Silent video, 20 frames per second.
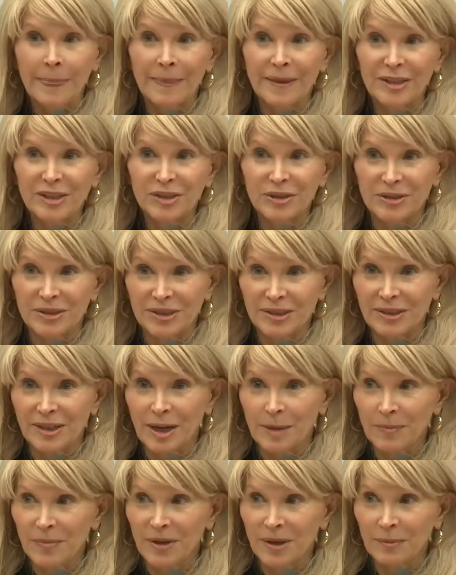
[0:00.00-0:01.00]
They should
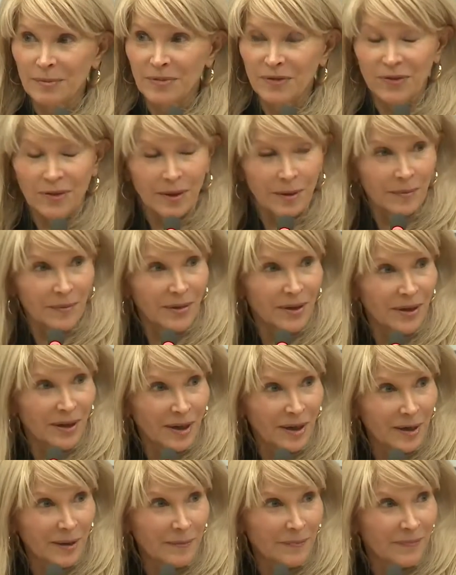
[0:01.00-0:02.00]
stop them from,
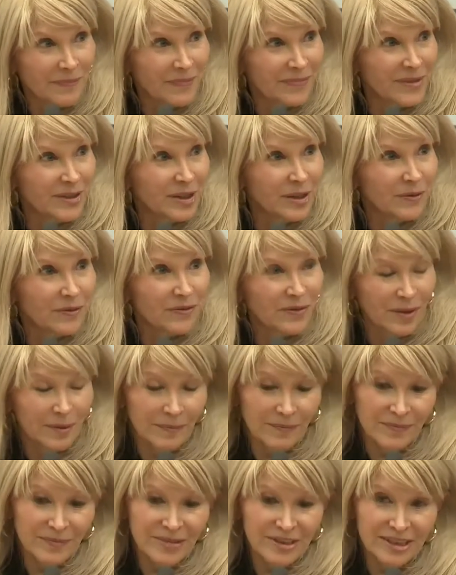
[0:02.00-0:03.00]

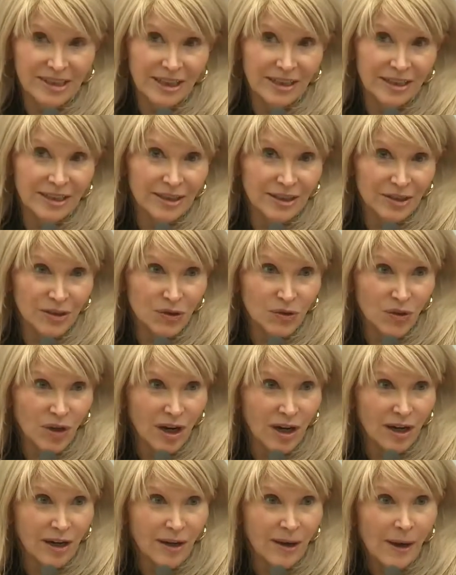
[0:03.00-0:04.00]
from selling this
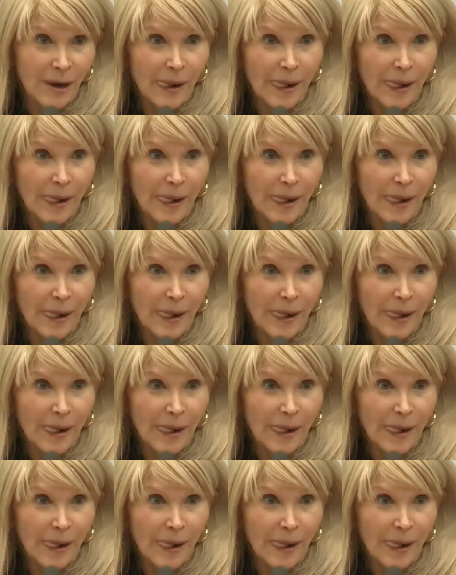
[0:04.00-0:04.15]
drug.